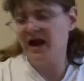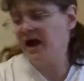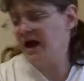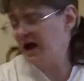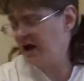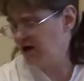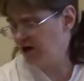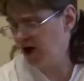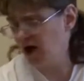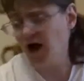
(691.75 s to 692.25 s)

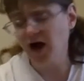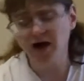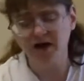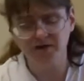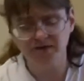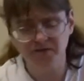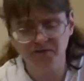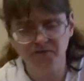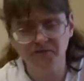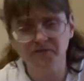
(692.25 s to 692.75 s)
I
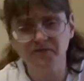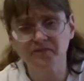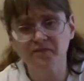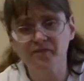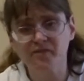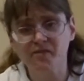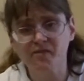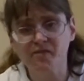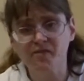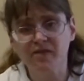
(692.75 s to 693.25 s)
called,
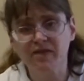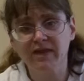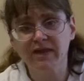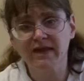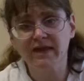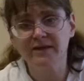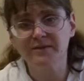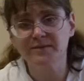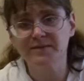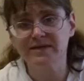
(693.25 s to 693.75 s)

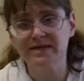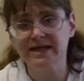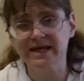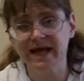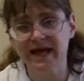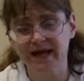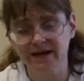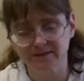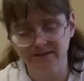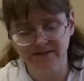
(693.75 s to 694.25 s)
but the
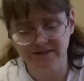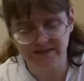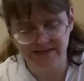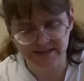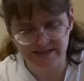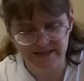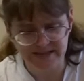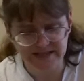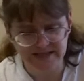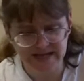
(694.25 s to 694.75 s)
cows
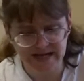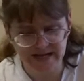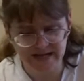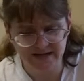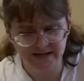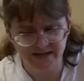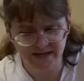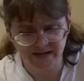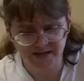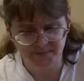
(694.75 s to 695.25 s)
did
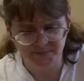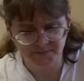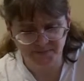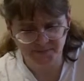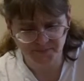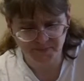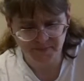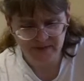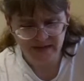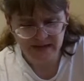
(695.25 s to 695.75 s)
not come.
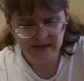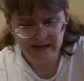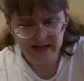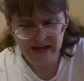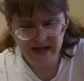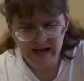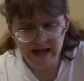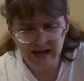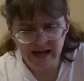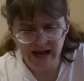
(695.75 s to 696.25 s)

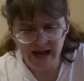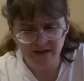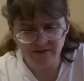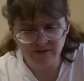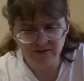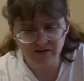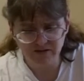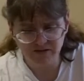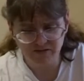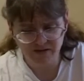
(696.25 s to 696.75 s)
I
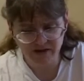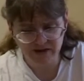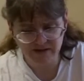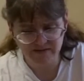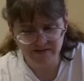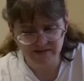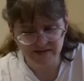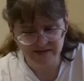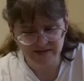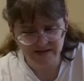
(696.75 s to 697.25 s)
was
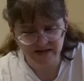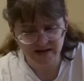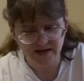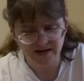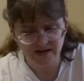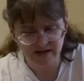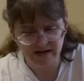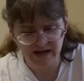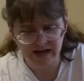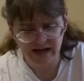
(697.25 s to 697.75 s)
afraid of the
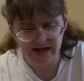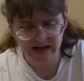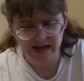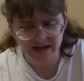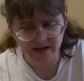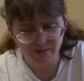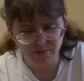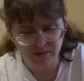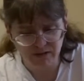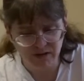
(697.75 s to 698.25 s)
dark
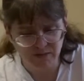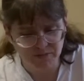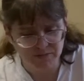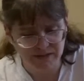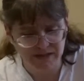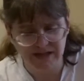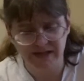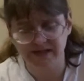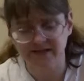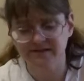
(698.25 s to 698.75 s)
and the wild
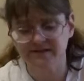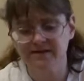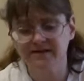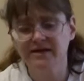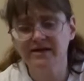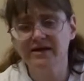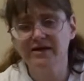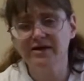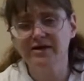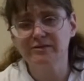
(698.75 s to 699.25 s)
beasts,
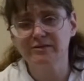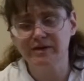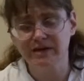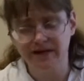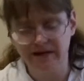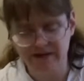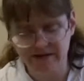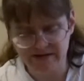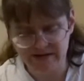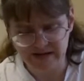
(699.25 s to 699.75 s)

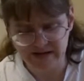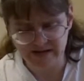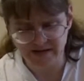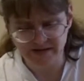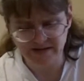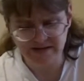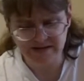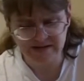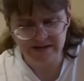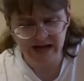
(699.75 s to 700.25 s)
but I
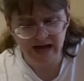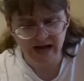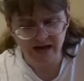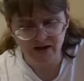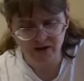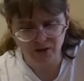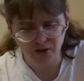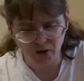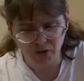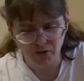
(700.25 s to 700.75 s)
dared
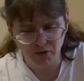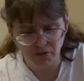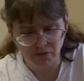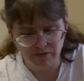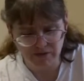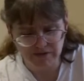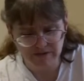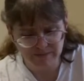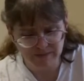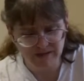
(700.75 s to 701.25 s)
not go
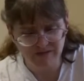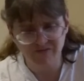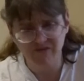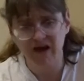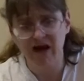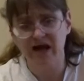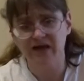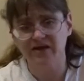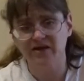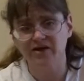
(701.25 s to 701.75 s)
home to my
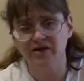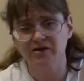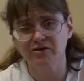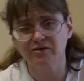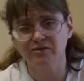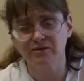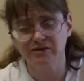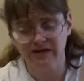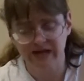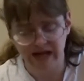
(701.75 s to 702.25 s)
father
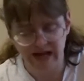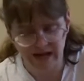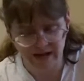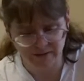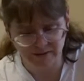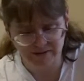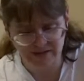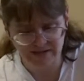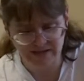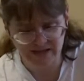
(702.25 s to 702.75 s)

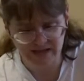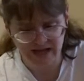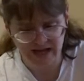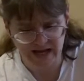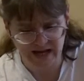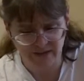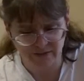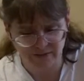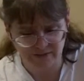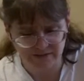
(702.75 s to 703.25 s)
without the
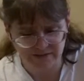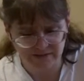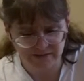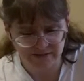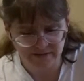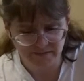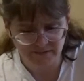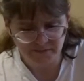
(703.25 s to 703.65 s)
cows.